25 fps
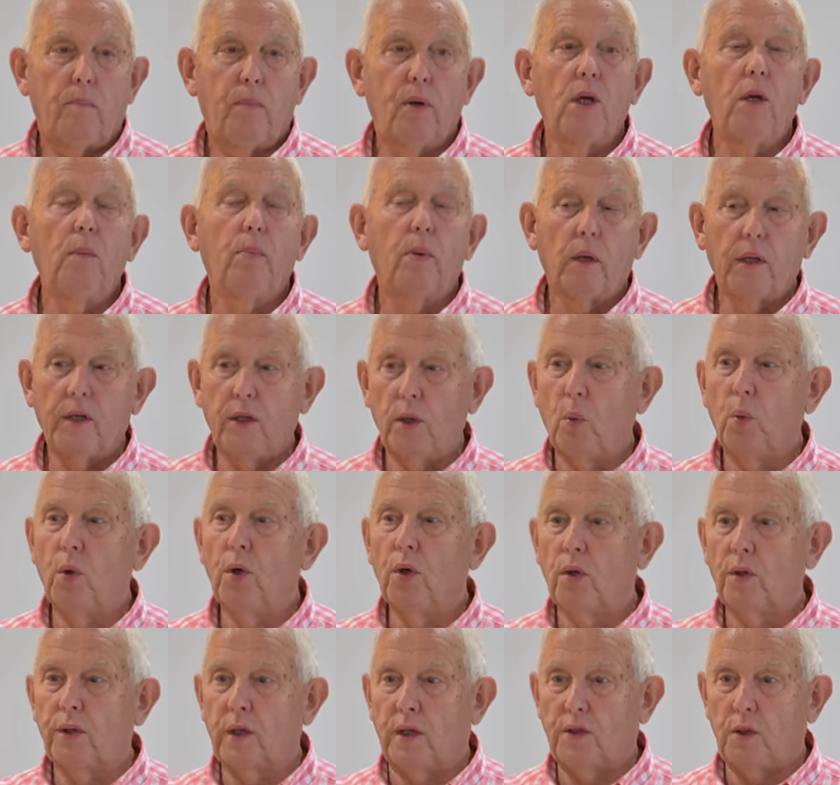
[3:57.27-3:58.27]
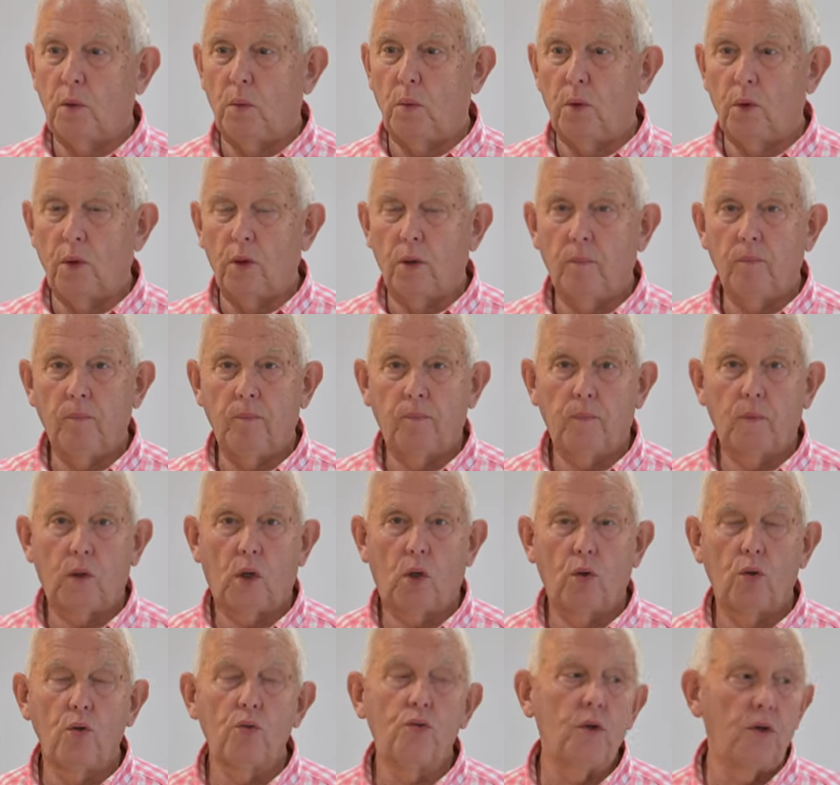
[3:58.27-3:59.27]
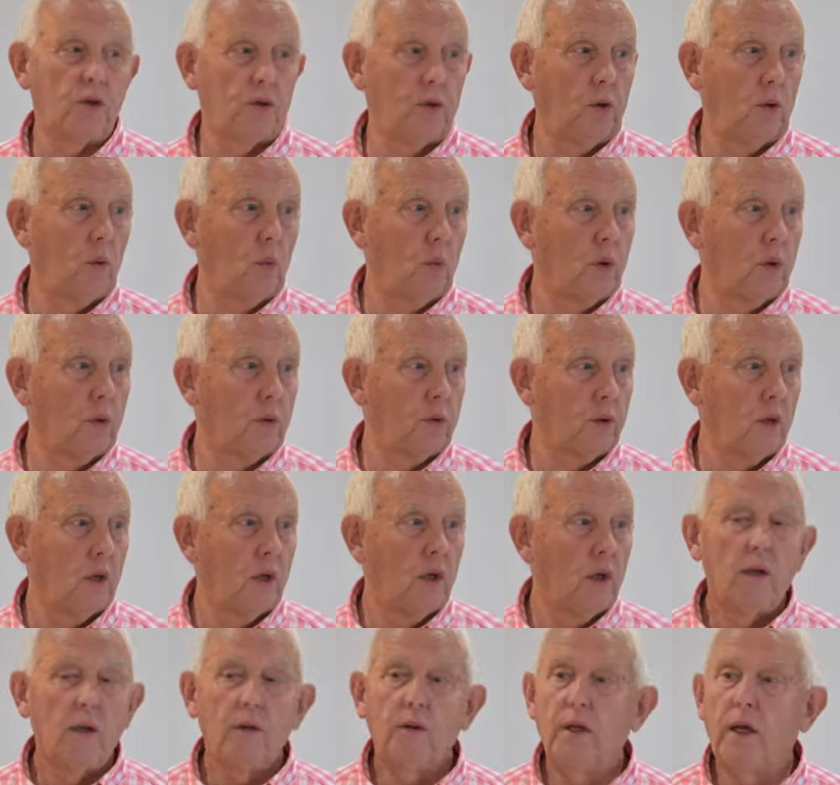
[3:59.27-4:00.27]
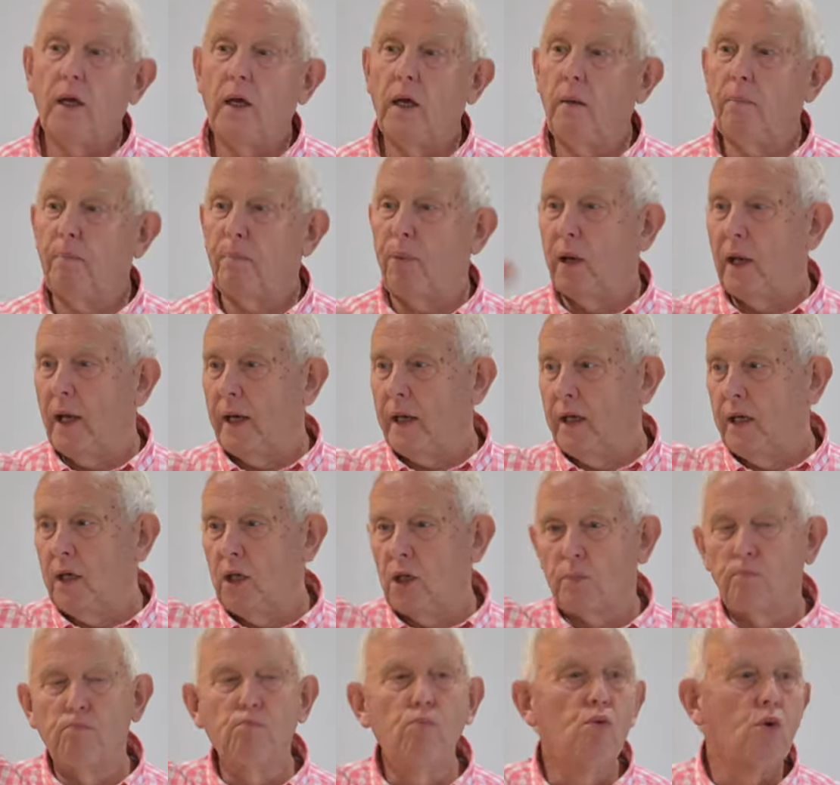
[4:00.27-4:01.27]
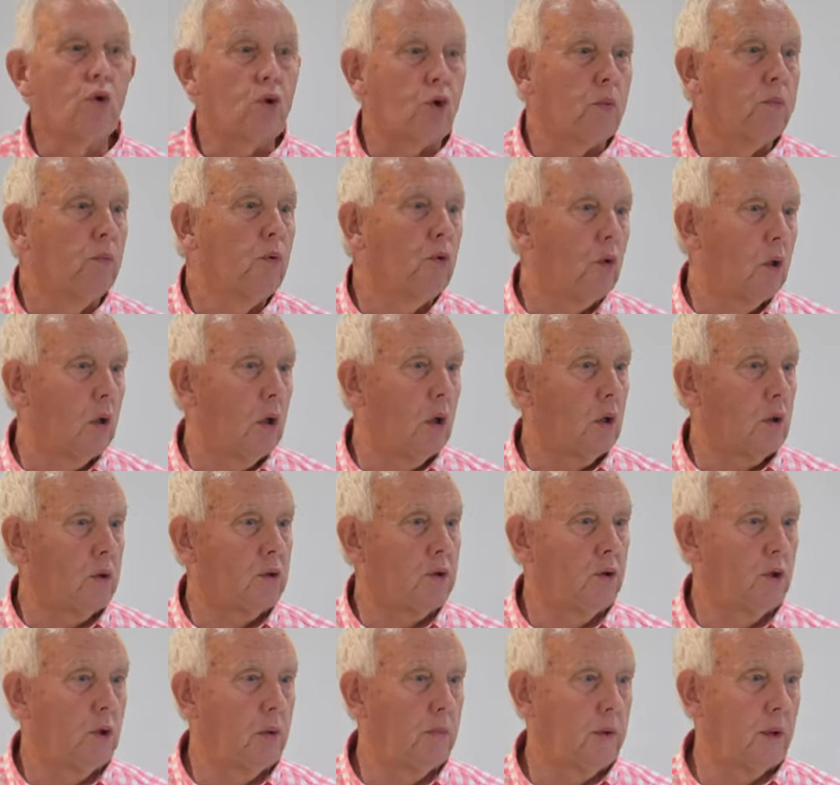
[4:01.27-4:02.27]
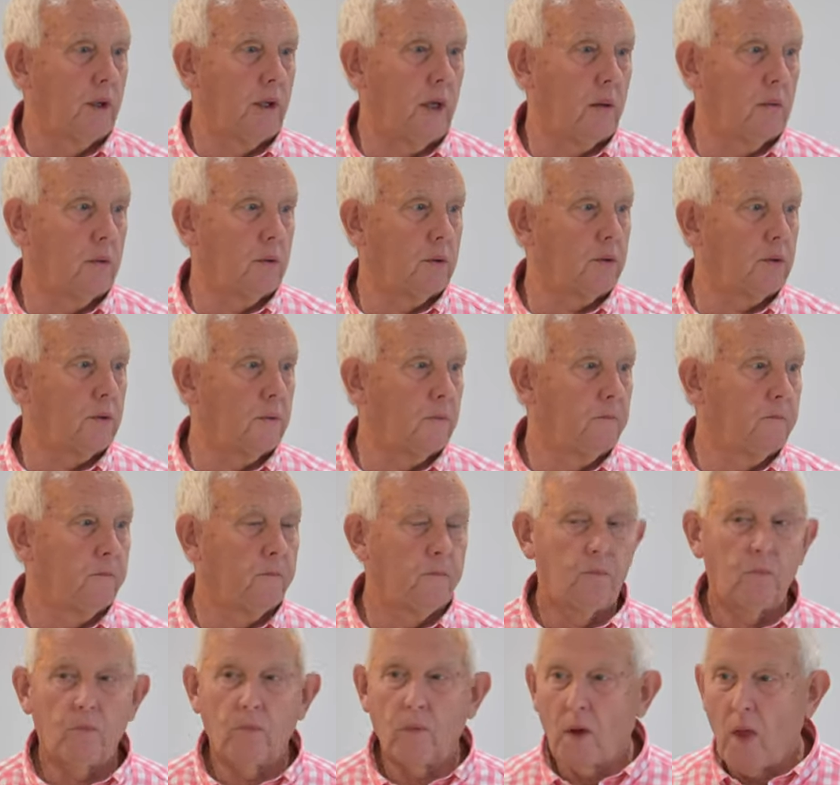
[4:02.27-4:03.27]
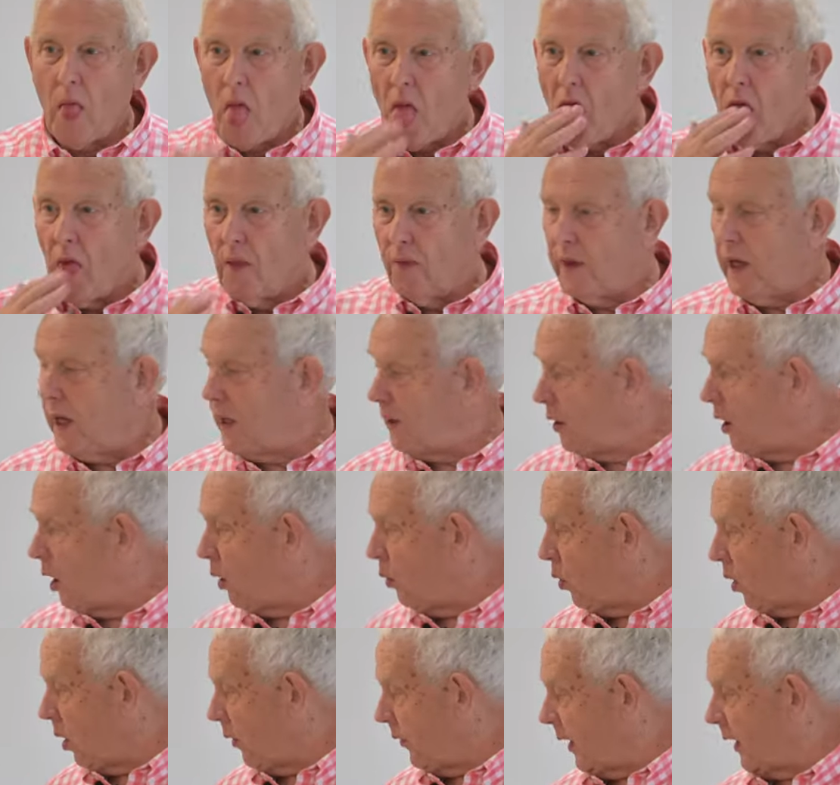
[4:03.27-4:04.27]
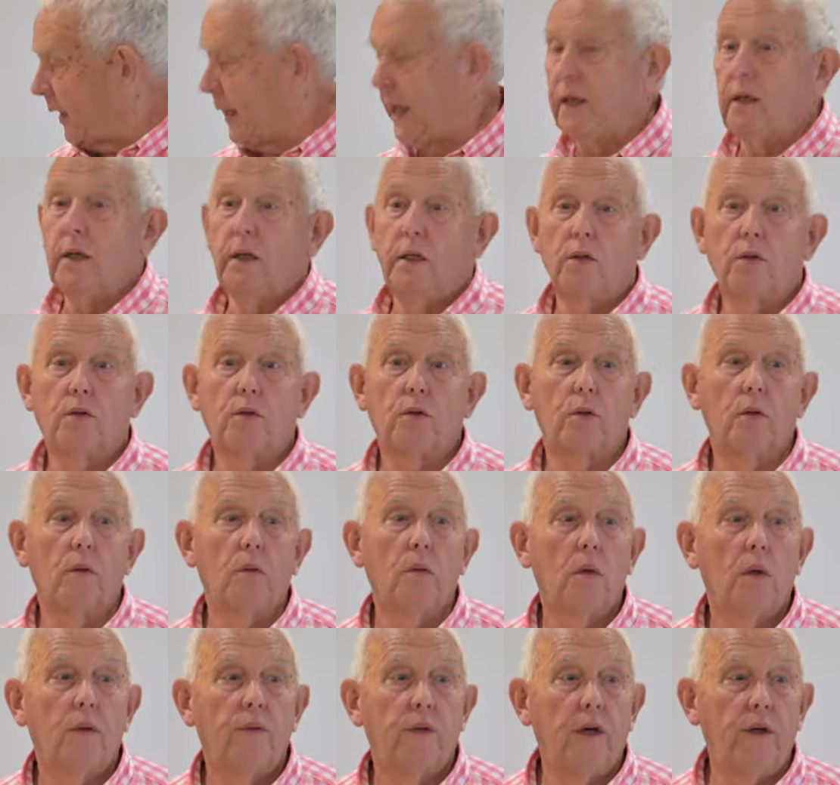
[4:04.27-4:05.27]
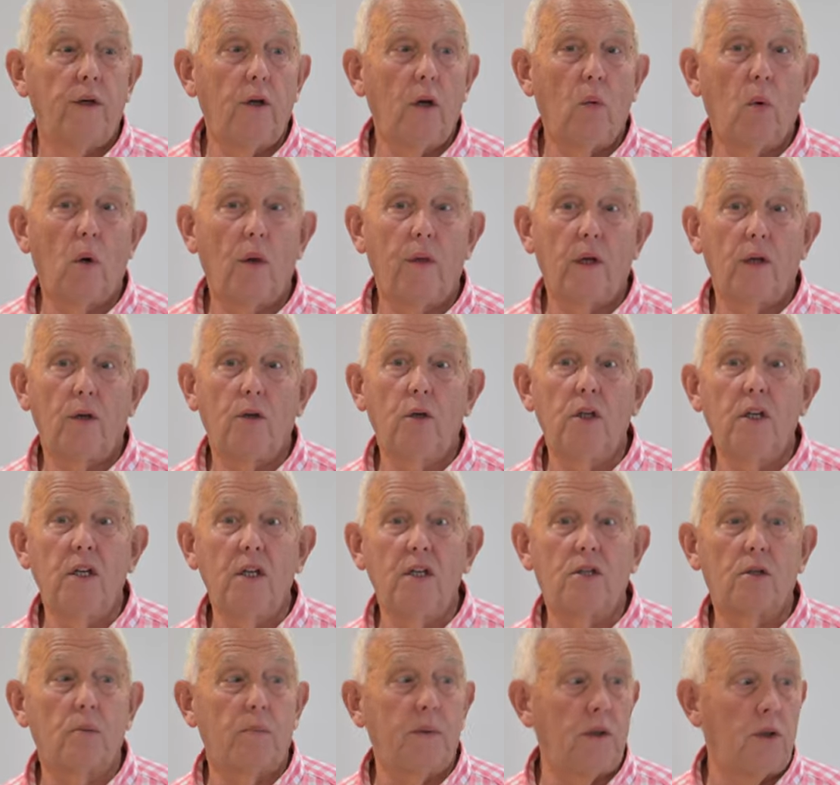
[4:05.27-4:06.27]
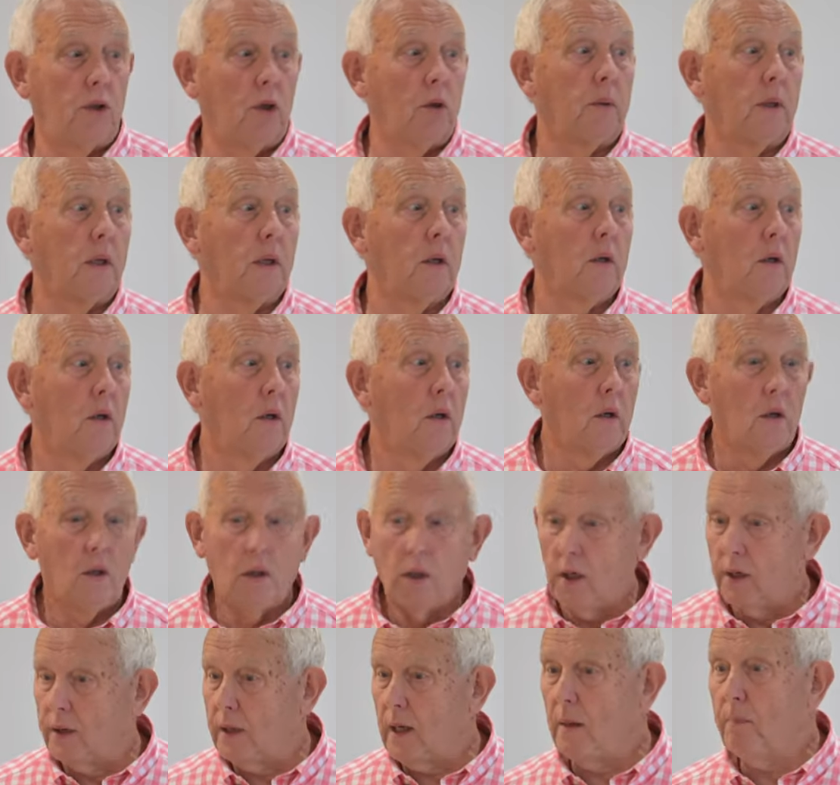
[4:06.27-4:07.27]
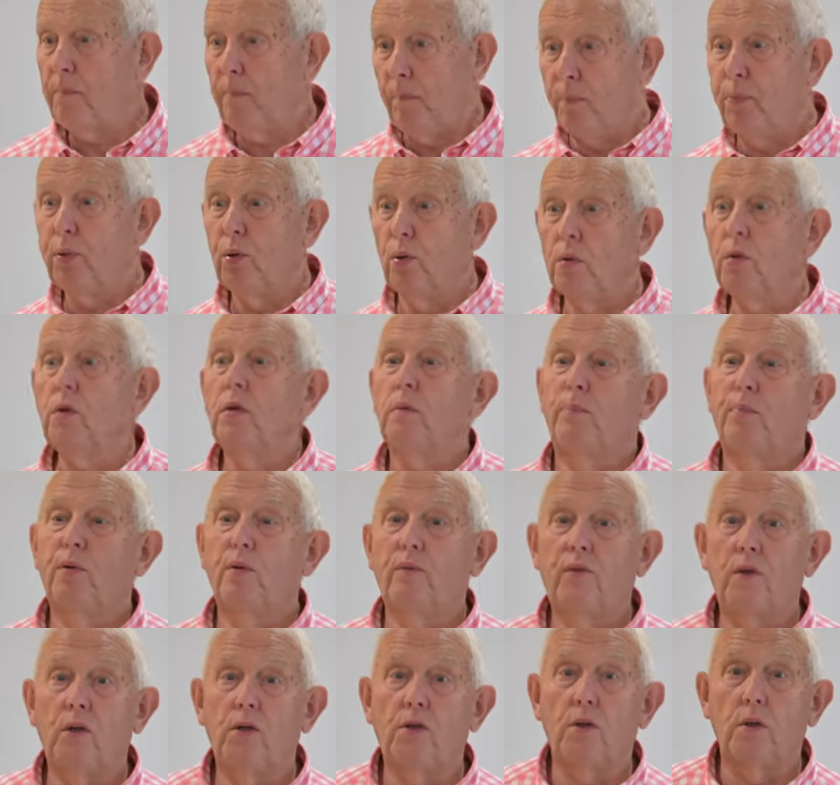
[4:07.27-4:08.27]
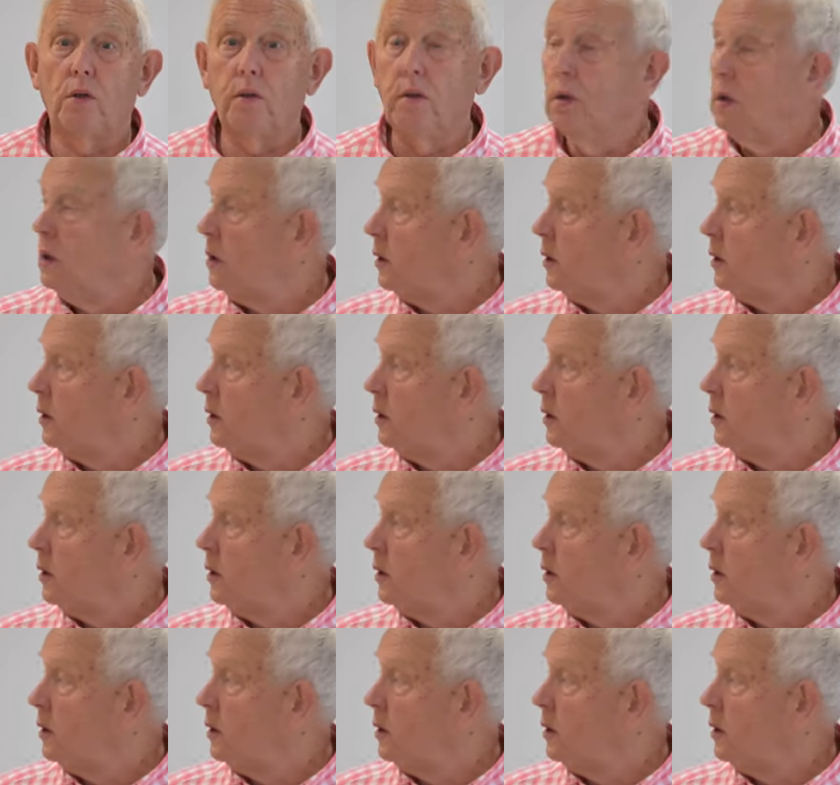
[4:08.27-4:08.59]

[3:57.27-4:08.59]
people in the world, as it were, countries in the world, their planning is much more long term than ours. They know what they're getting into, they know what they need to be doing, and they put provision